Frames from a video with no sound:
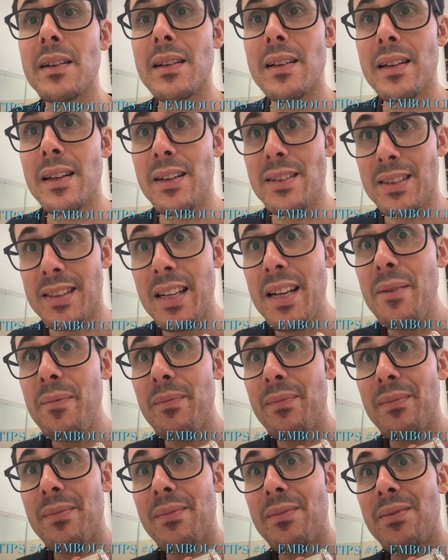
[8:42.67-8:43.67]
You see?
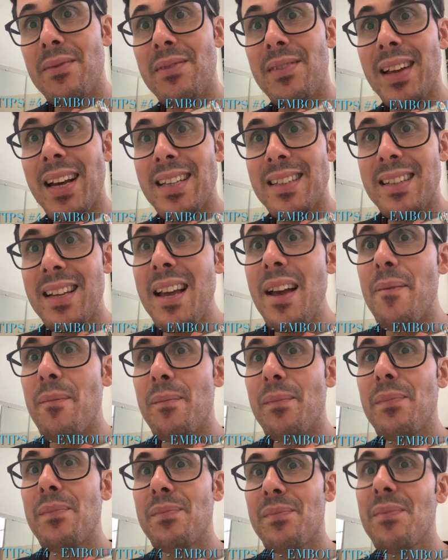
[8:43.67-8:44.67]
That's it.
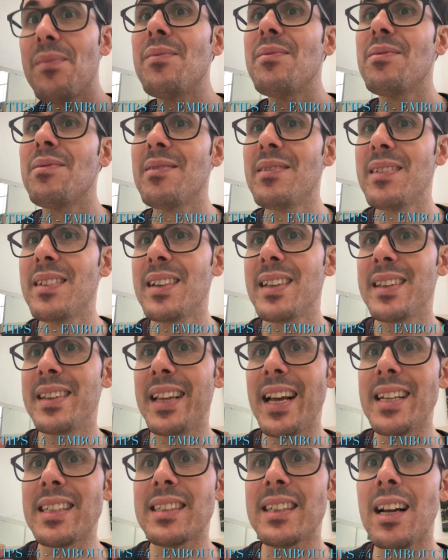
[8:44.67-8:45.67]

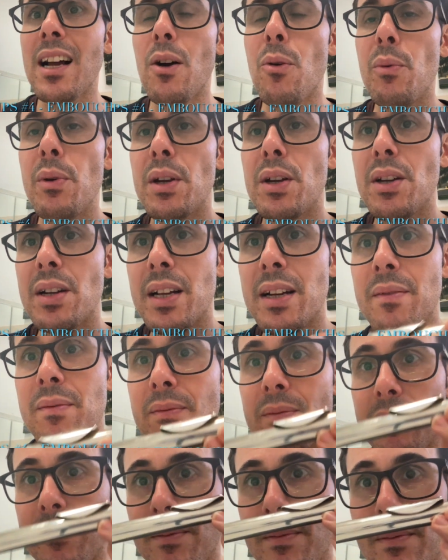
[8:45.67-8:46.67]
That's how we're gonna
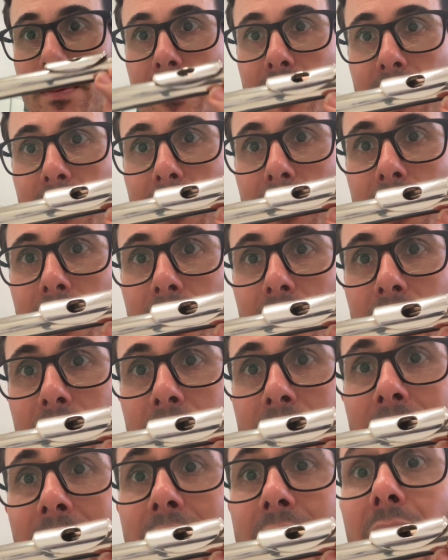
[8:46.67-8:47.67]

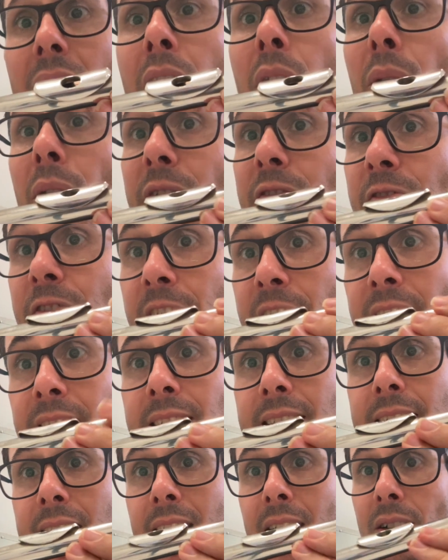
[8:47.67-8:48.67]
get our
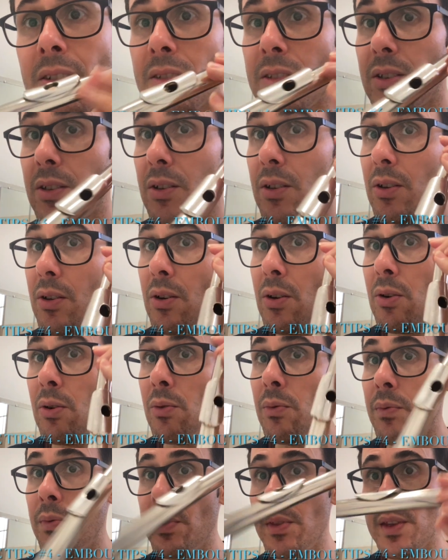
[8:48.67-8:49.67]
first sound
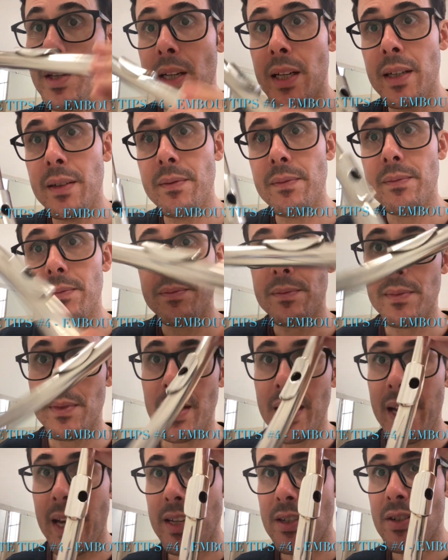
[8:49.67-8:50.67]
on the
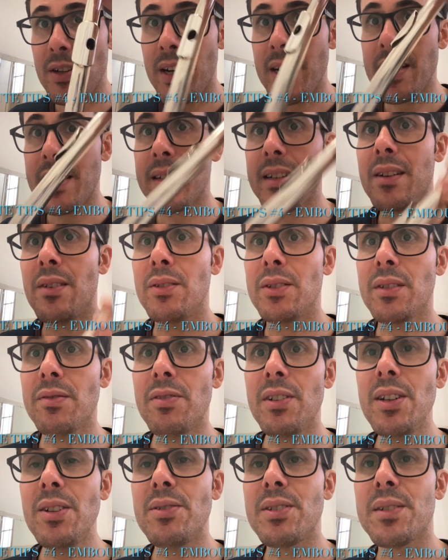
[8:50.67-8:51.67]
head joint on the
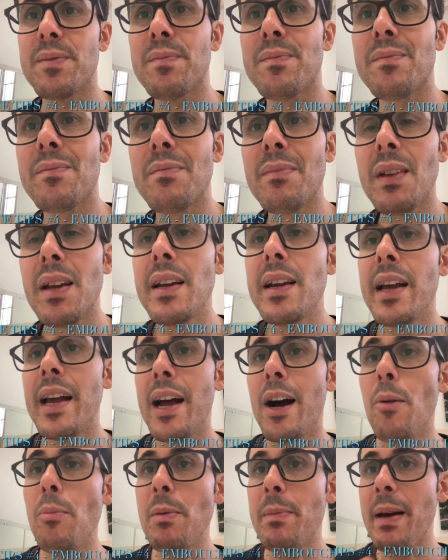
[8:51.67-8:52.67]
flute.
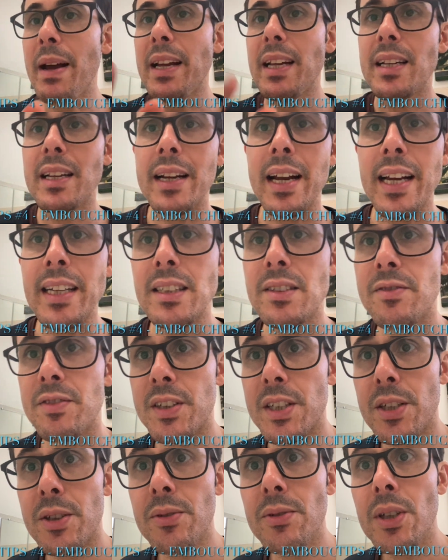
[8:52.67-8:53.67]
I'll be back in the next
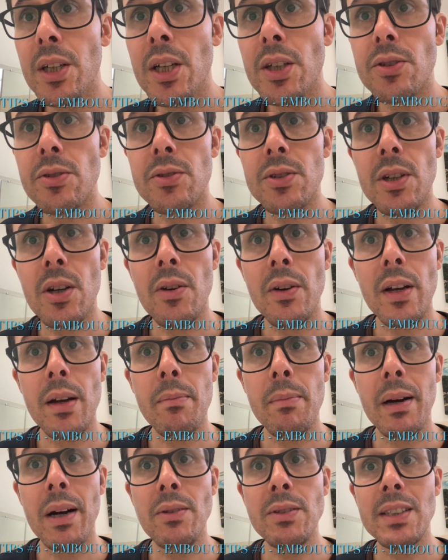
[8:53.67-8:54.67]
video to talk
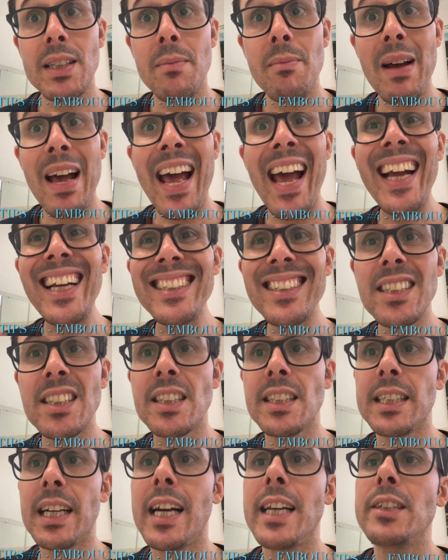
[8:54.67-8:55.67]
about some
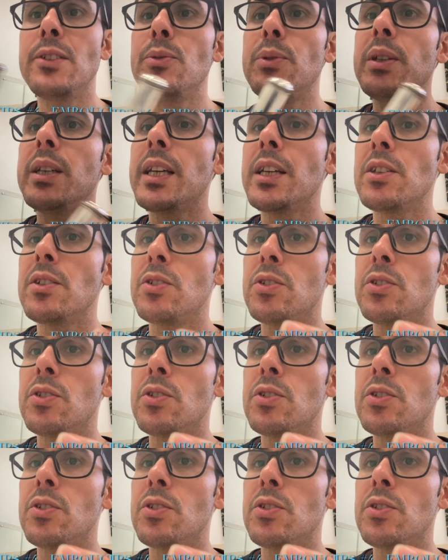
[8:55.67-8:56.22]
exercise we can